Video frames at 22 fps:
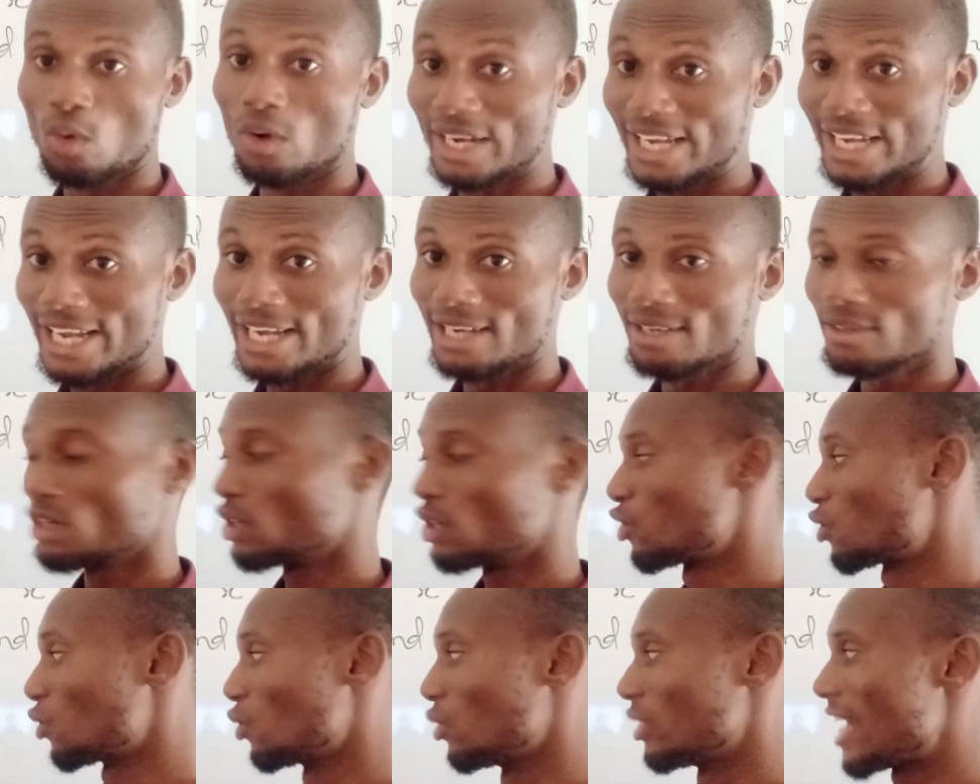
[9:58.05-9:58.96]

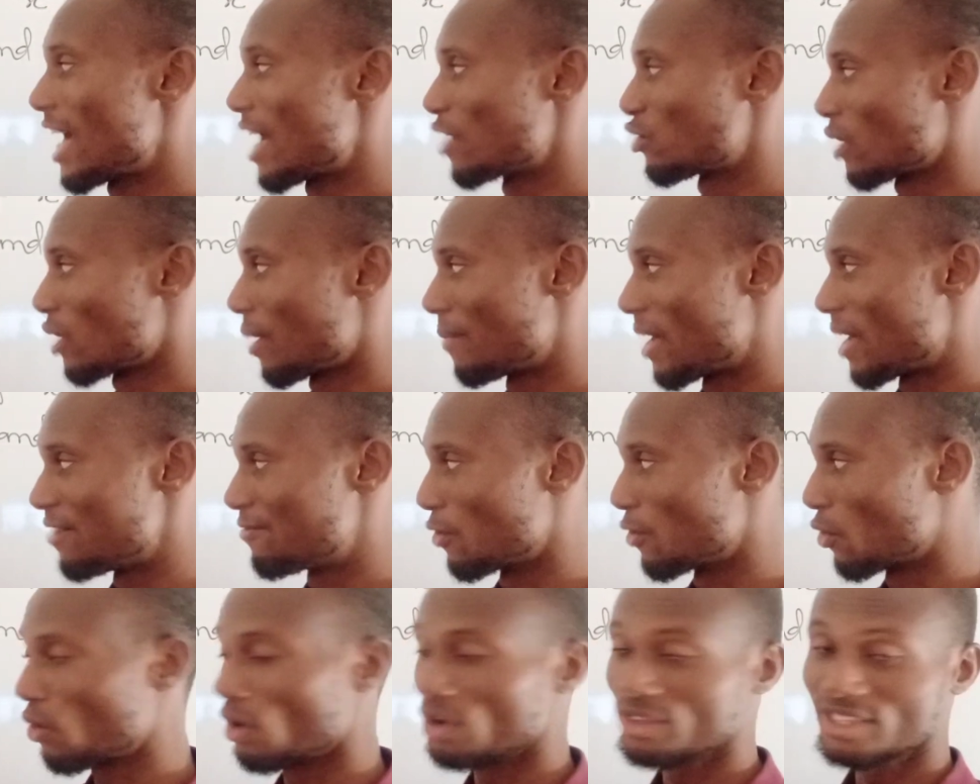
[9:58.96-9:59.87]
okay, so that's why my
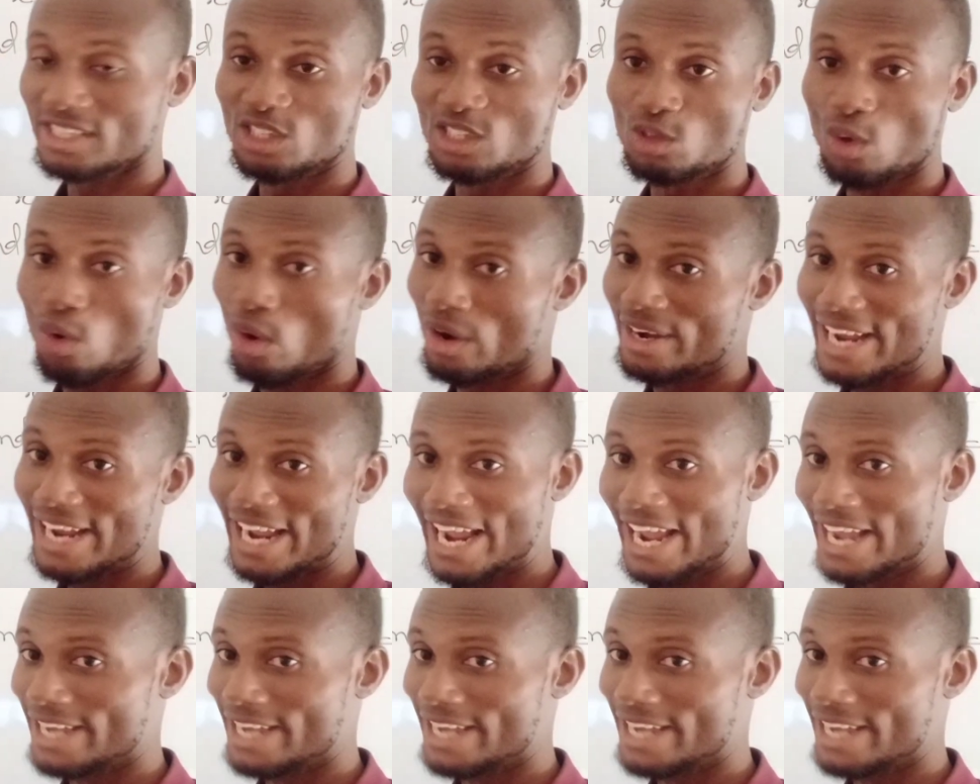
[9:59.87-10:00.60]
focus is on the